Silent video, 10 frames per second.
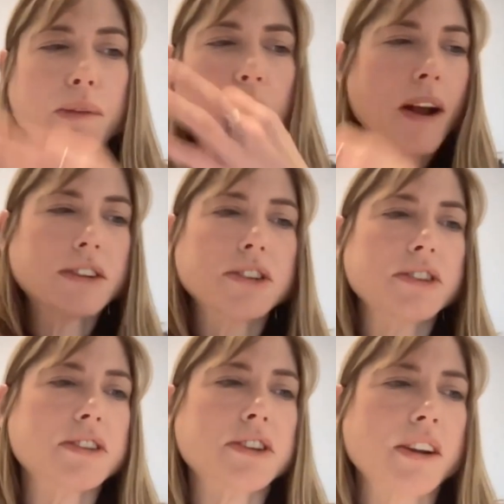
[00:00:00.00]
we were actually
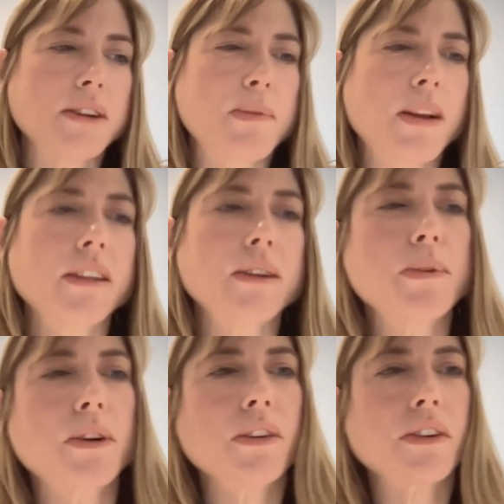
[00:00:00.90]
just talking about a little
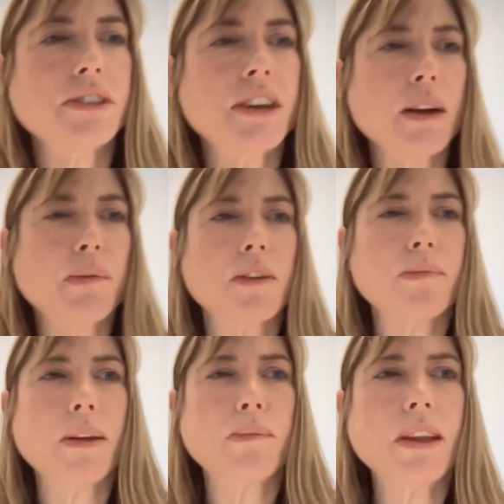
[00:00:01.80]
bit earlier today in one of
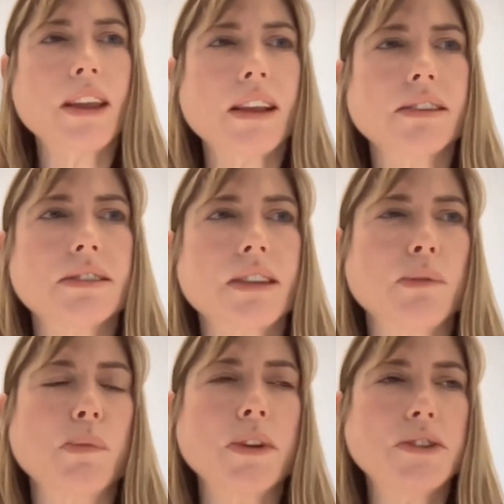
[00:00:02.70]
my meetings that
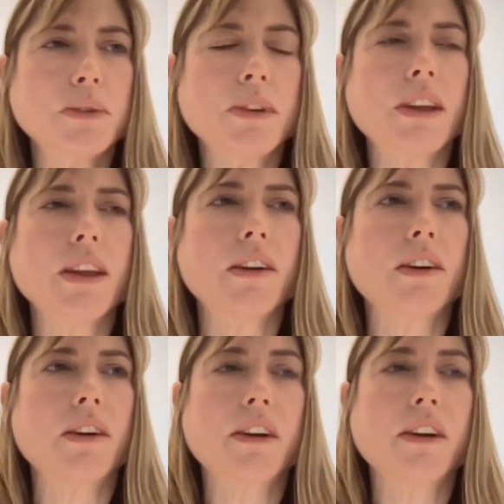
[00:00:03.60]
we do here,